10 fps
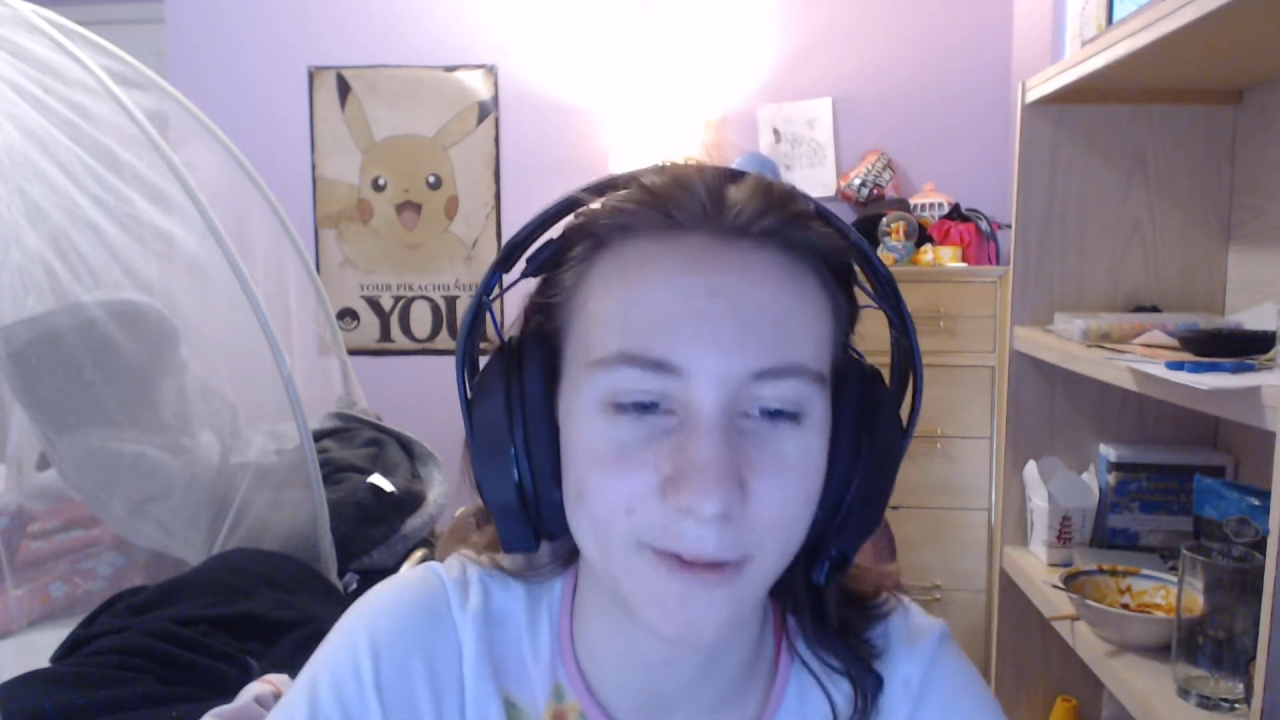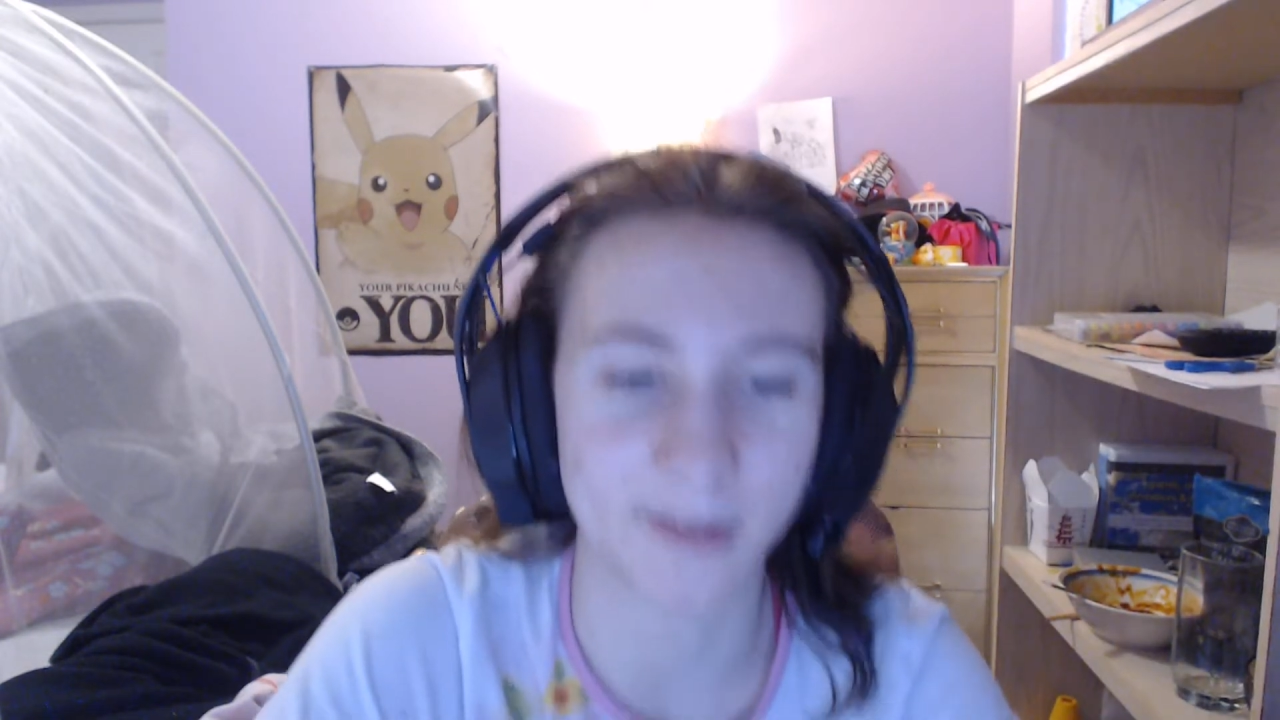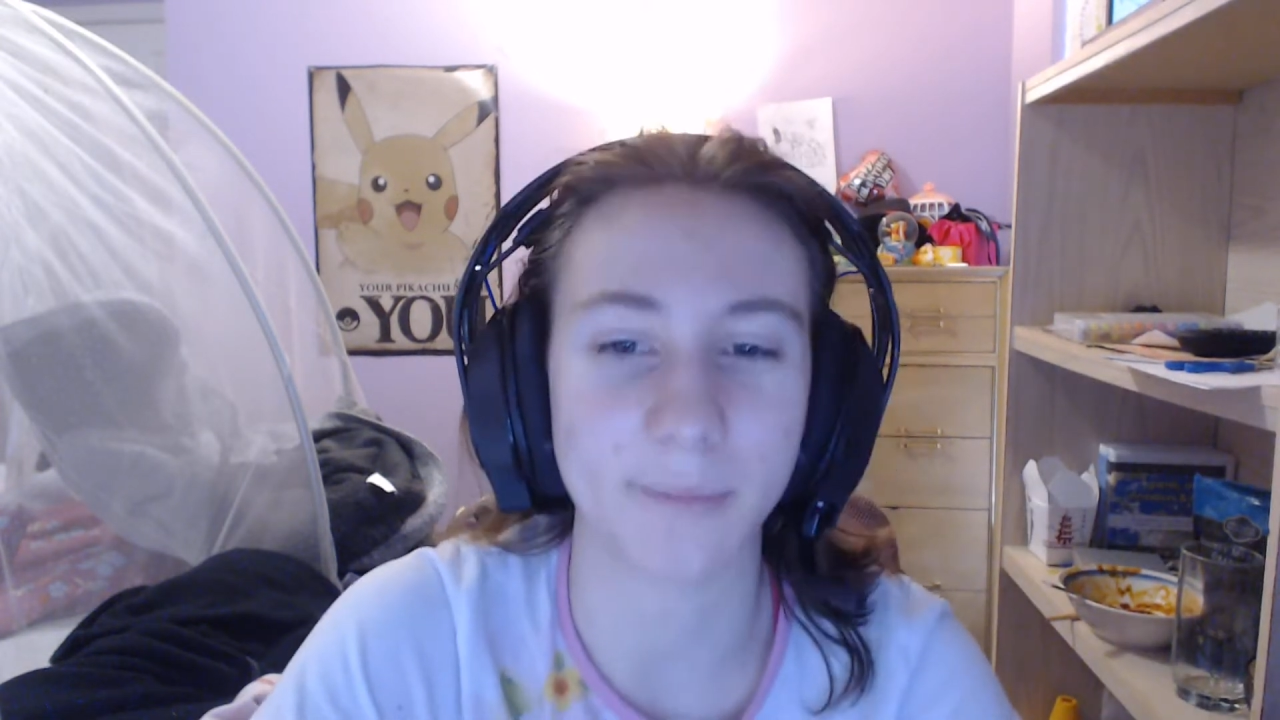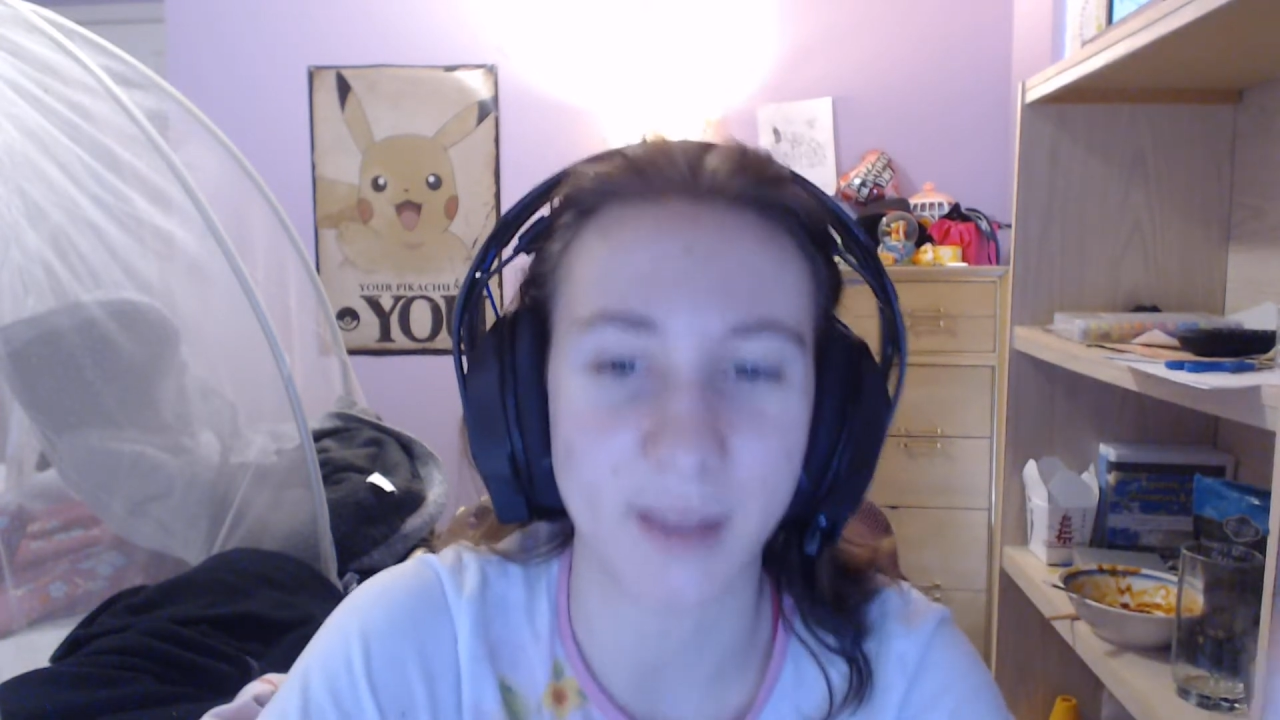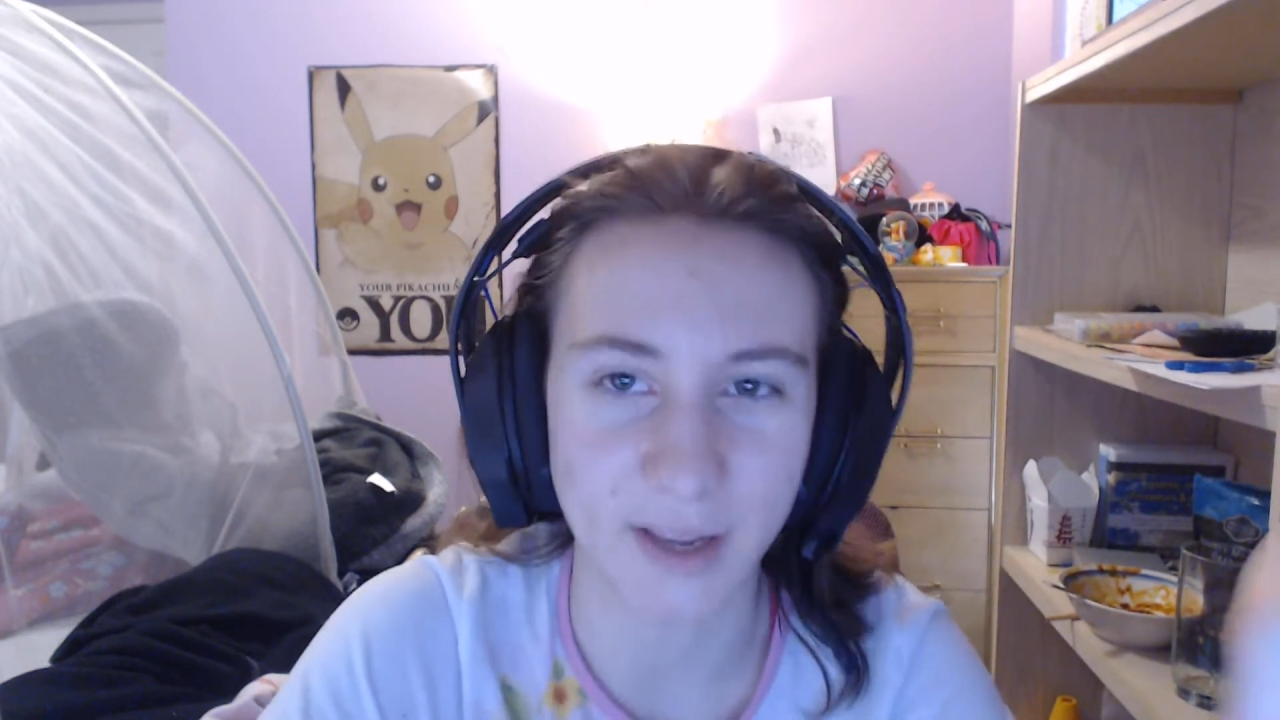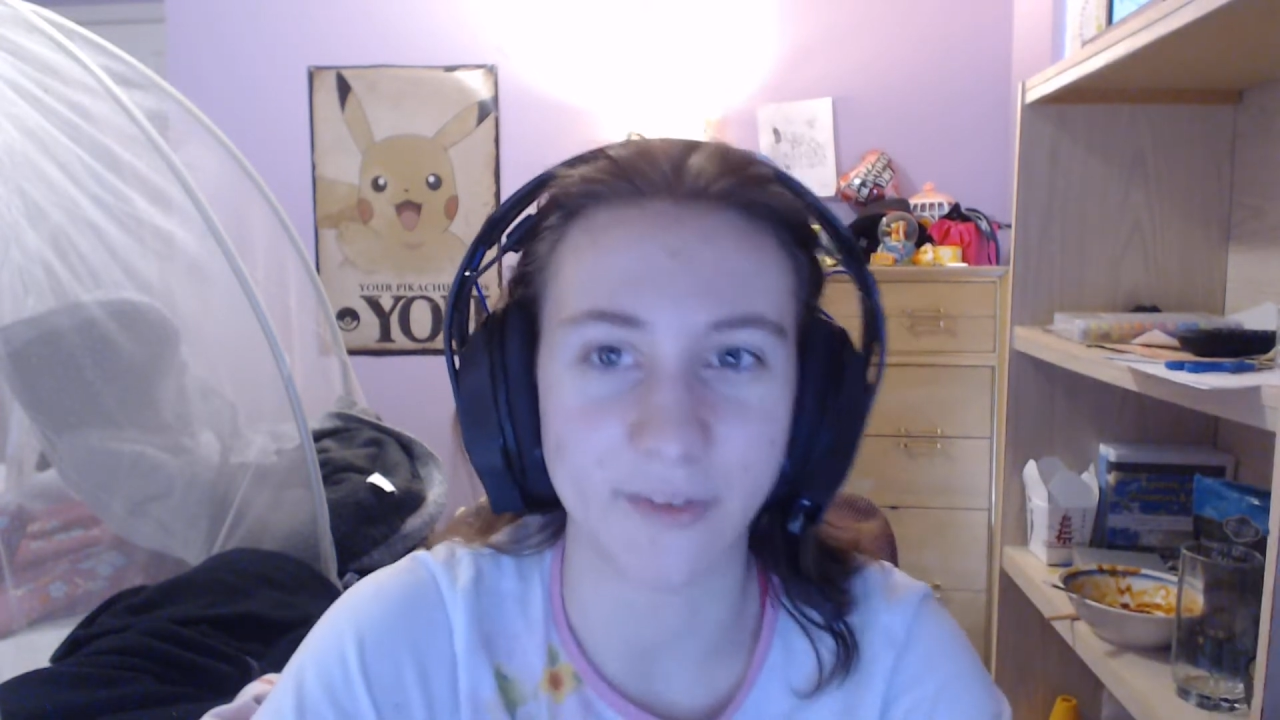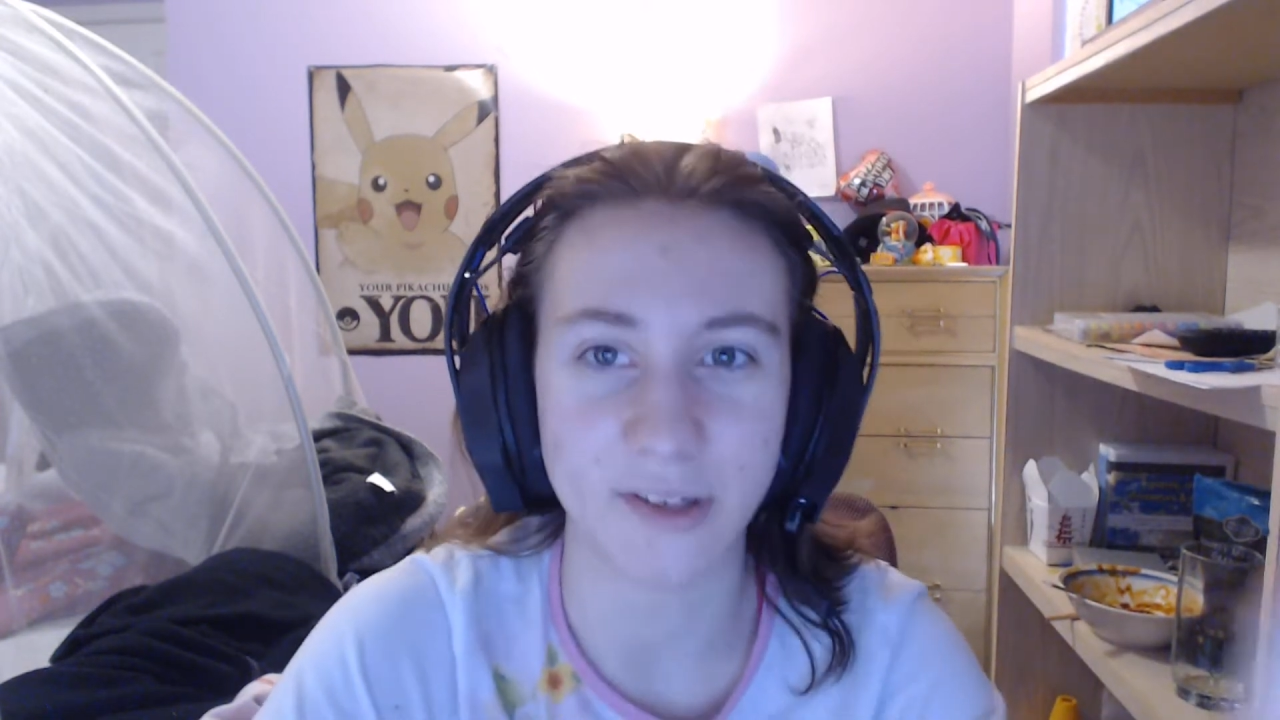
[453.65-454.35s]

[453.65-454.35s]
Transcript: something if it